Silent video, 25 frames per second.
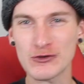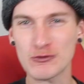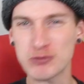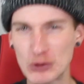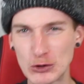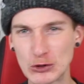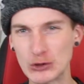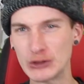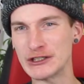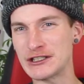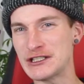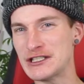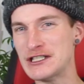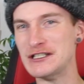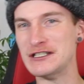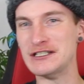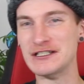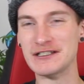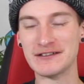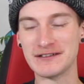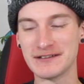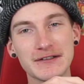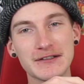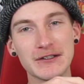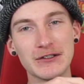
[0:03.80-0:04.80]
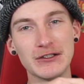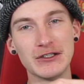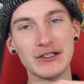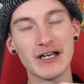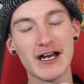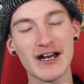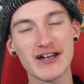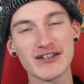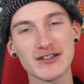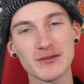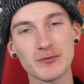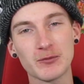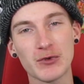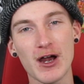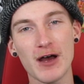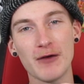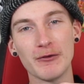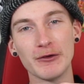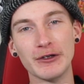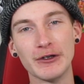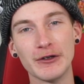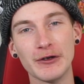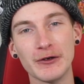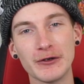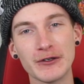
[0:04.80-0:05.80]
quarantine. So you guys have
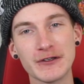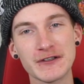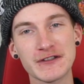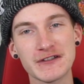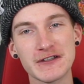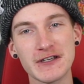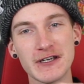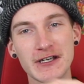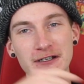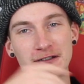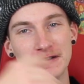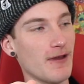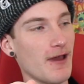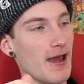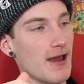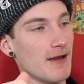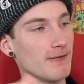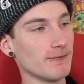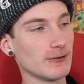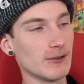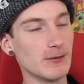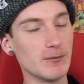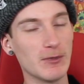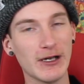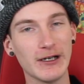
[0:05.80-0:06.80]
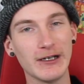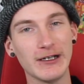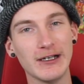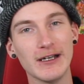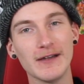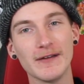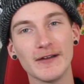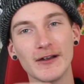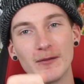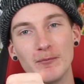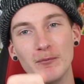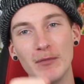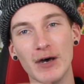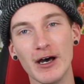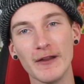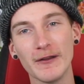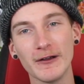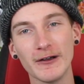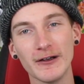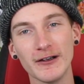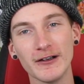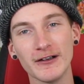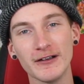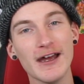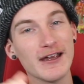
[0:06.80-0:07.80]
probably noticed that everybody and their
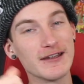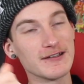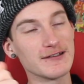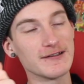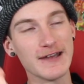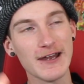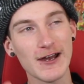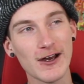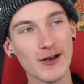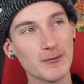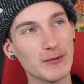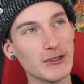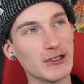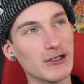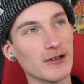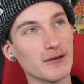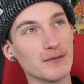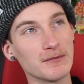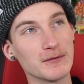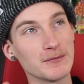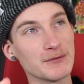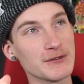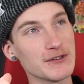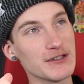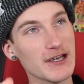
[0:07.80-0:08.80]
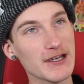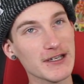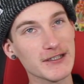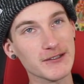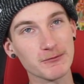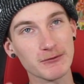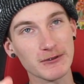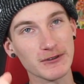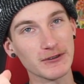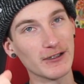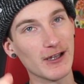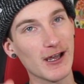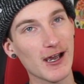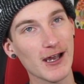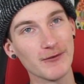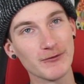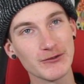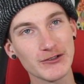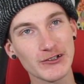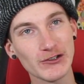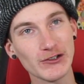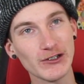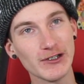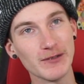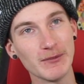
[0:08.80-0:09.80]
mother has now become obsessed with live
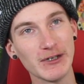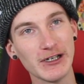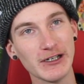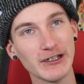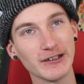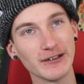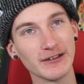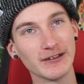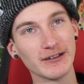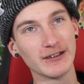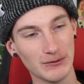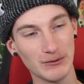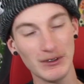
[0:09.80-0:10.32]
streaming.